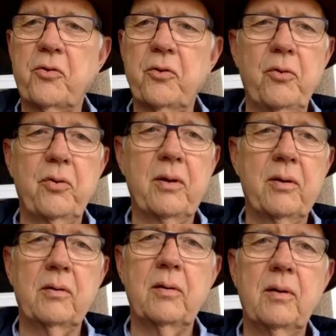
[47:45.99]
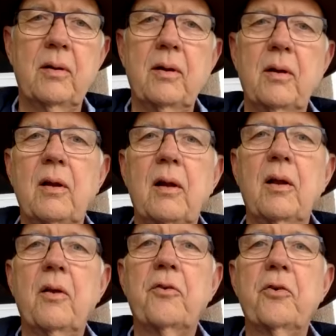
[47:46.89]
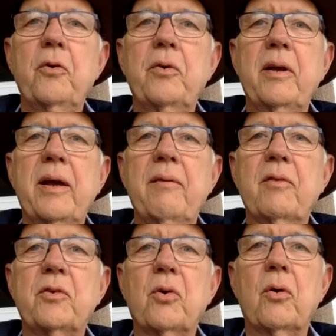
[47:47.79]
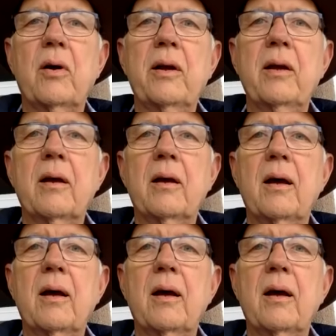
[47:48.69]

through the inventory.